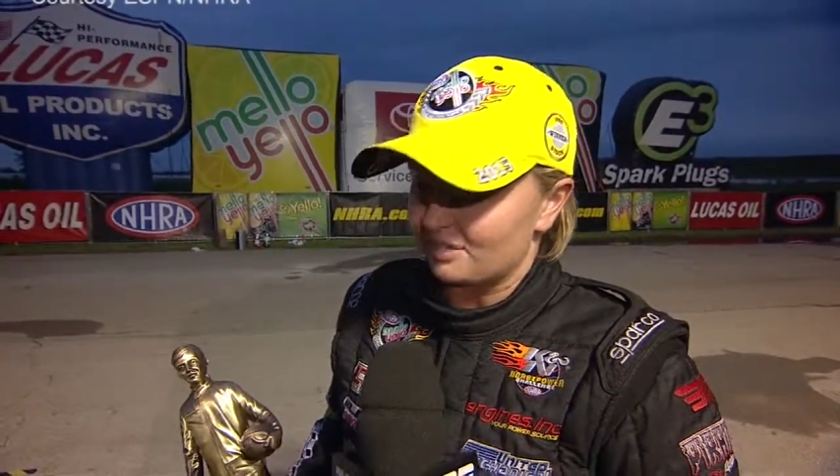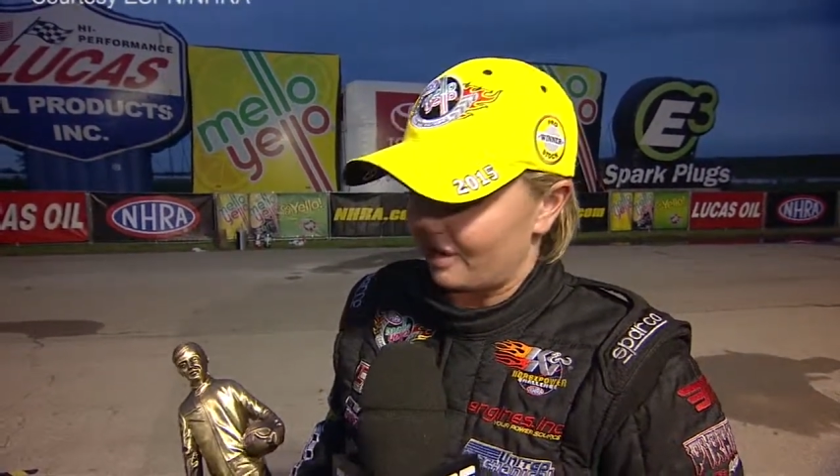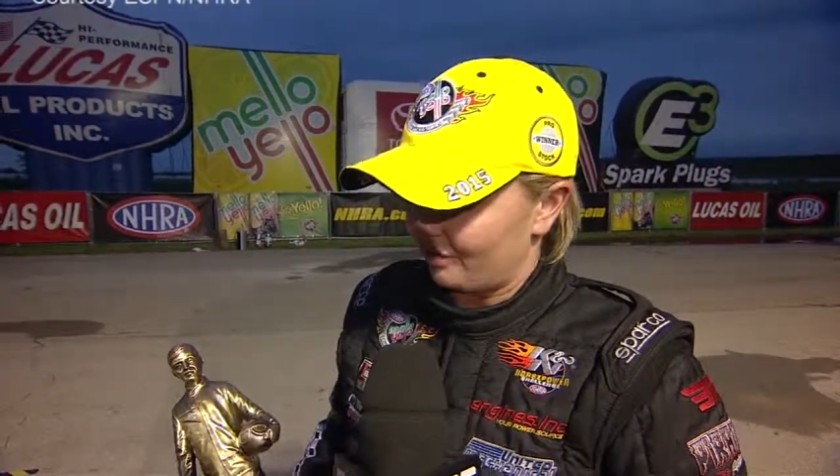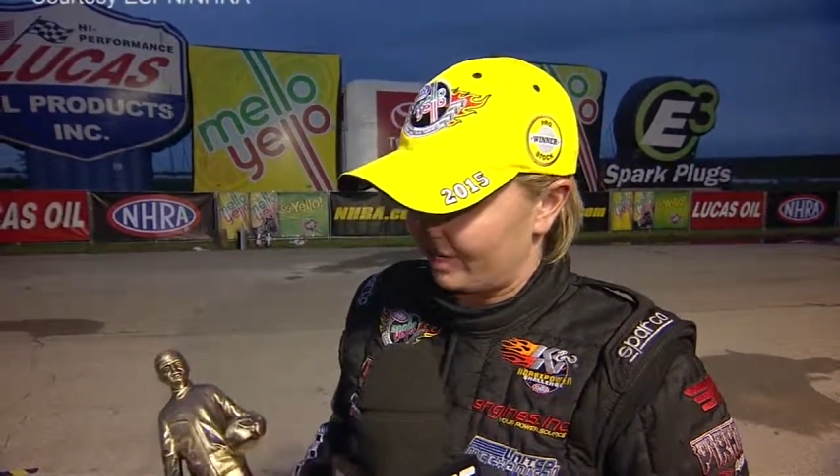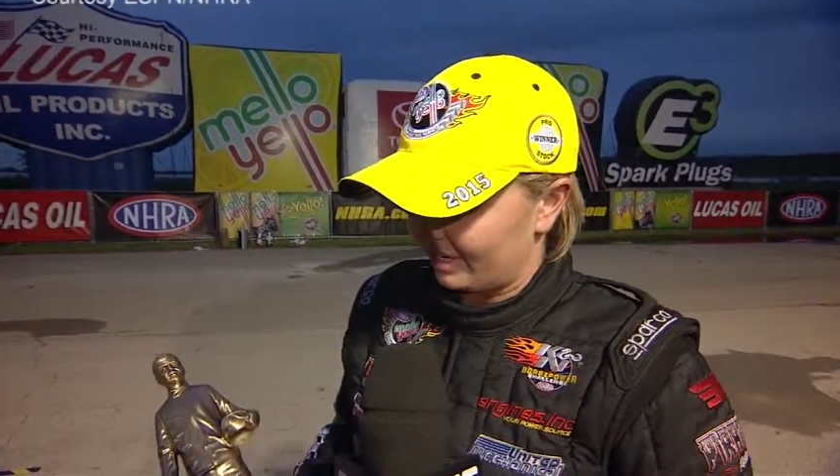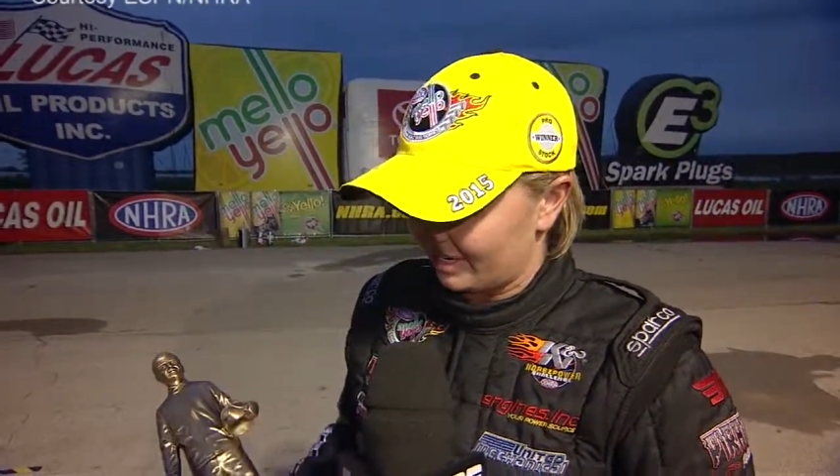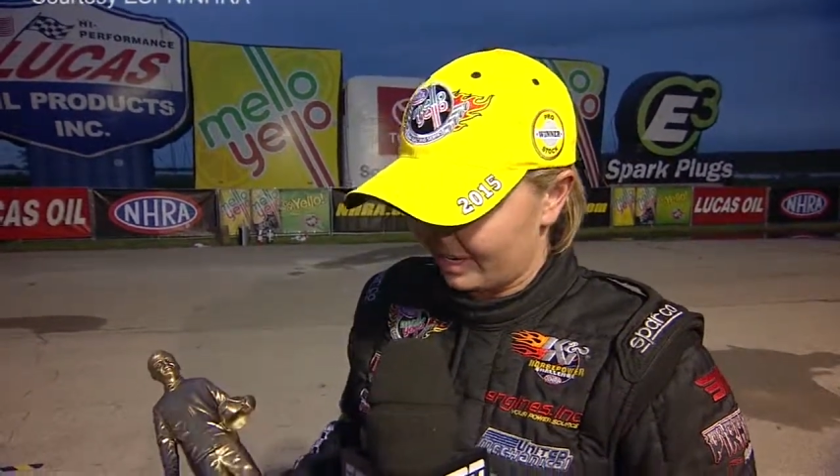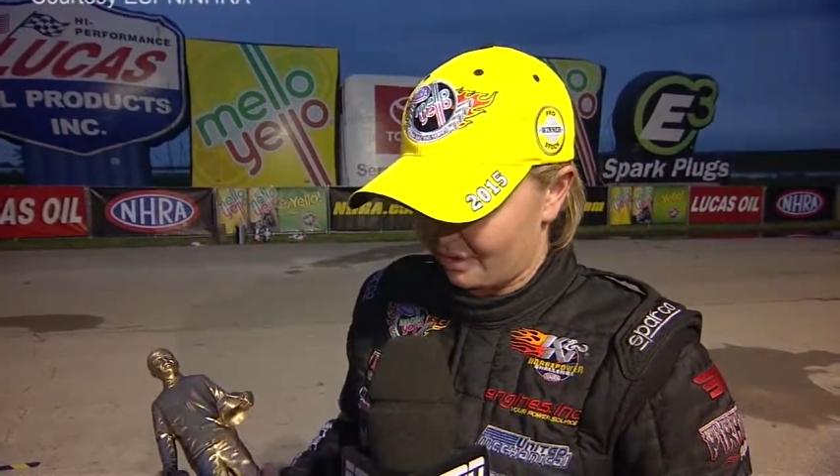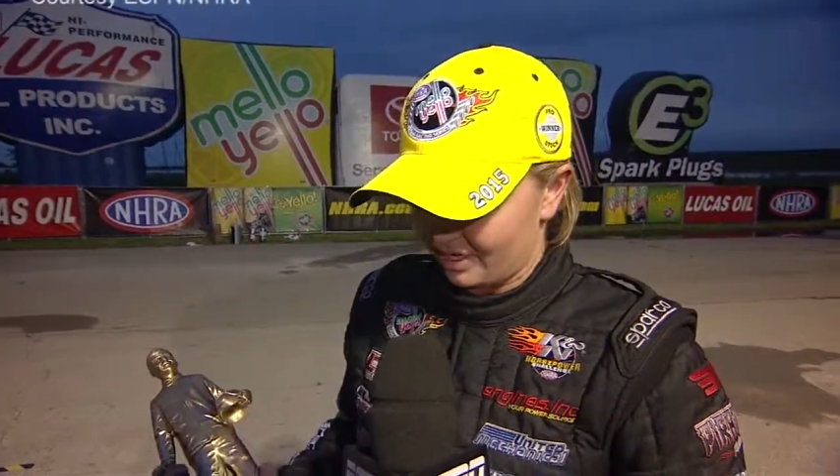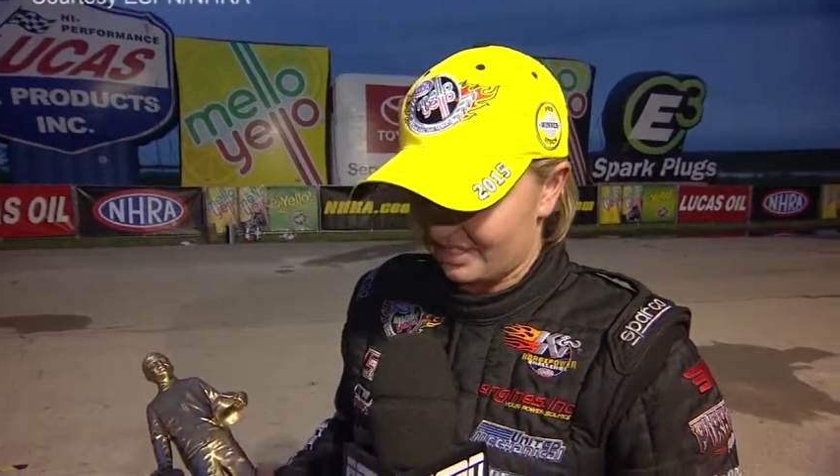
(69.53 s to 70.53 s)
So I want to,
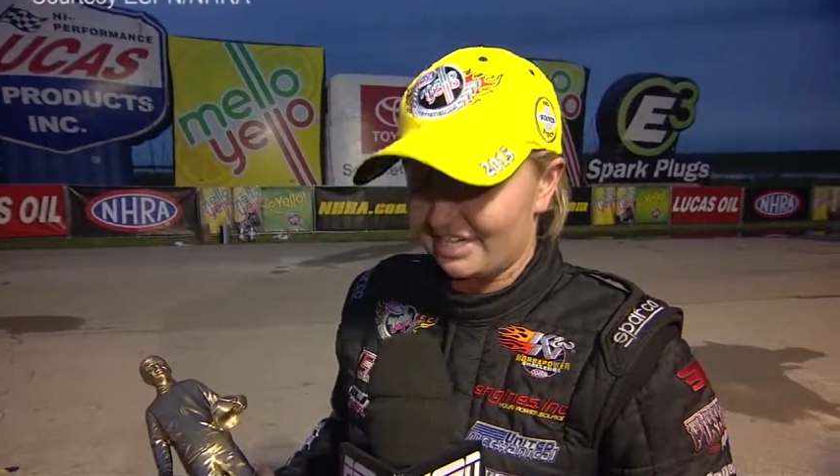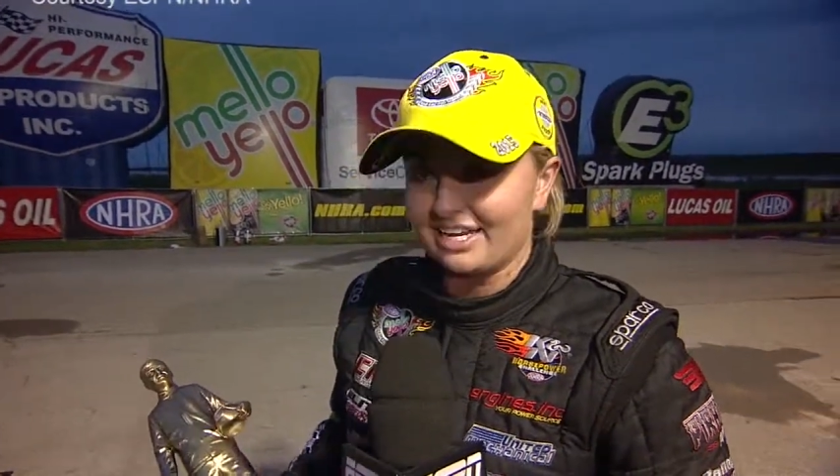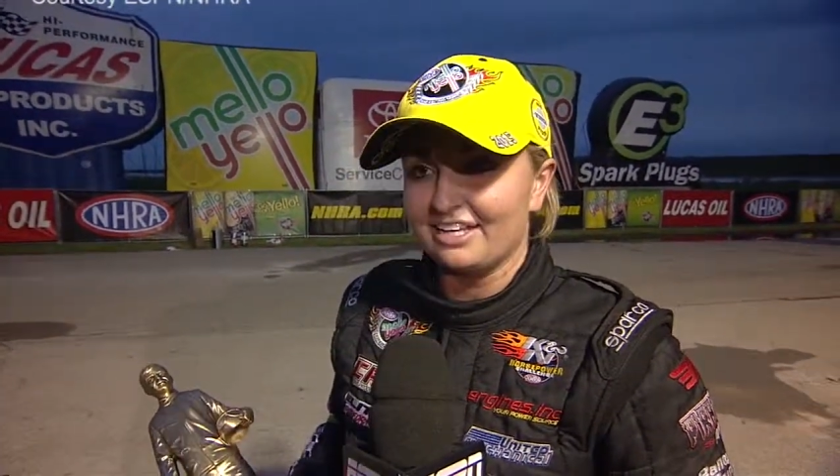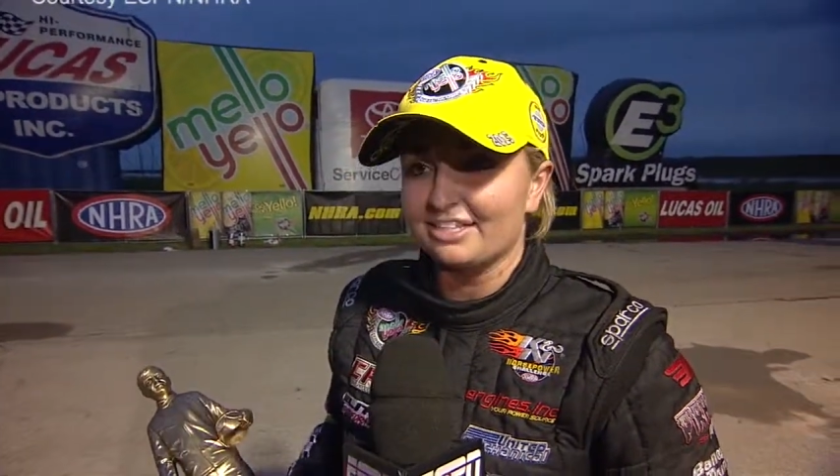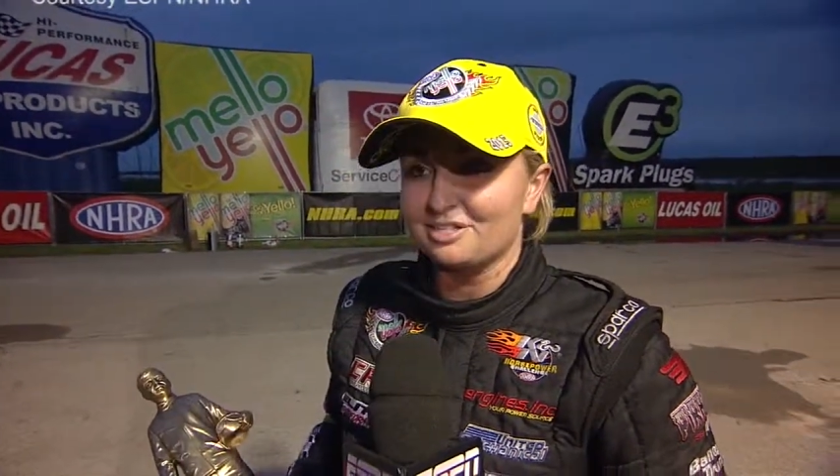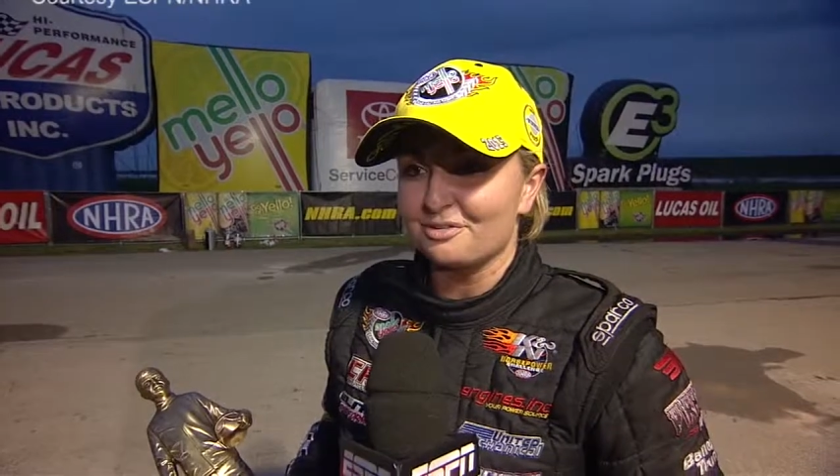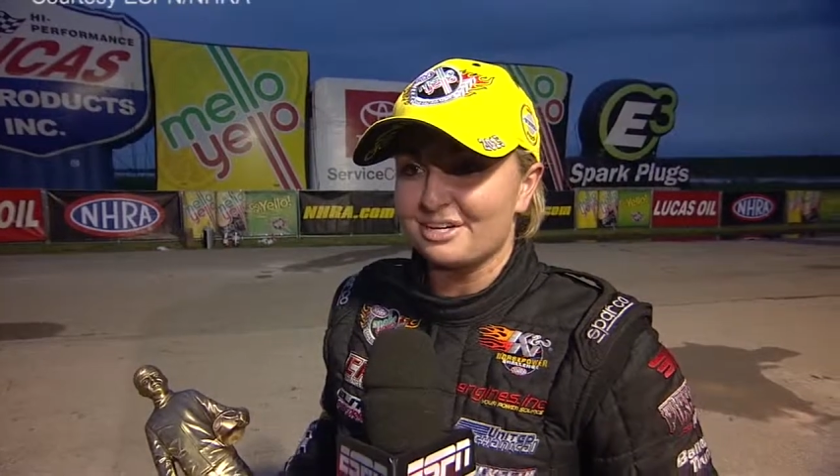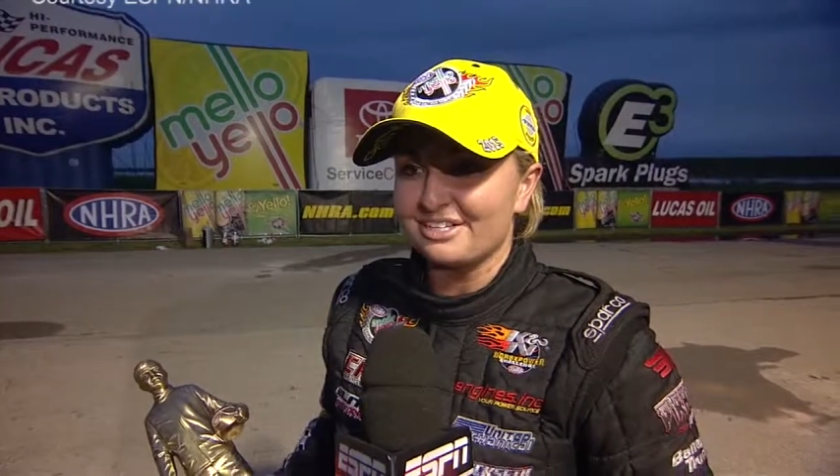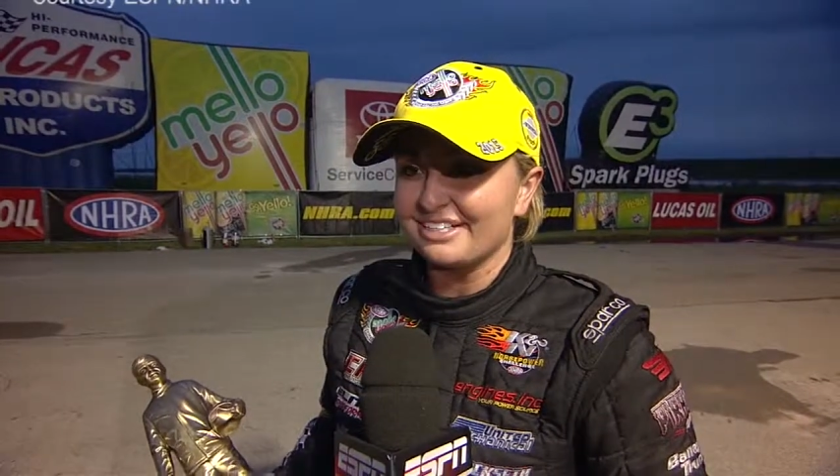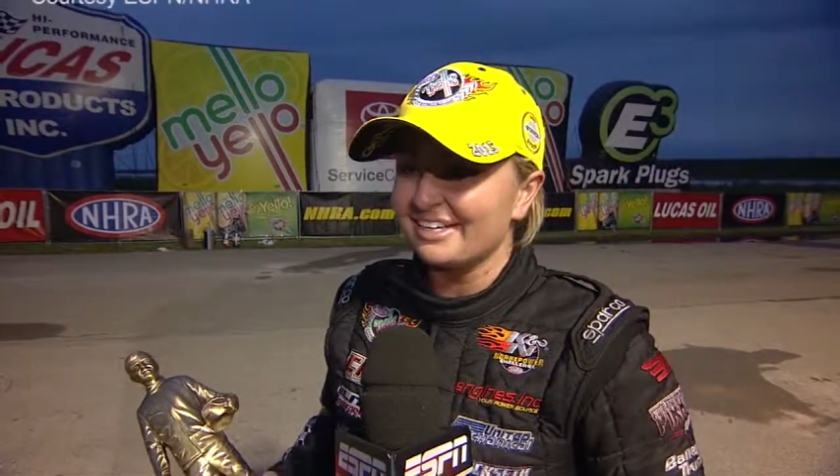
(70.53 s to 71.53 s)
I want to dedicate this
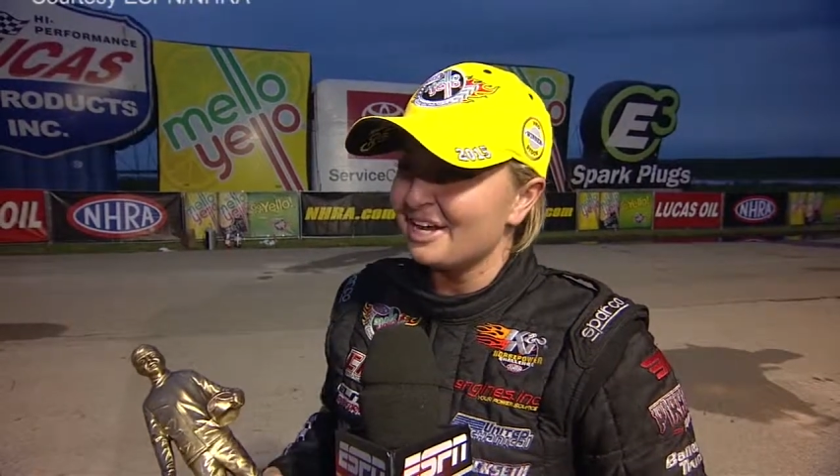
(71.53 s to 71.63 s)
one to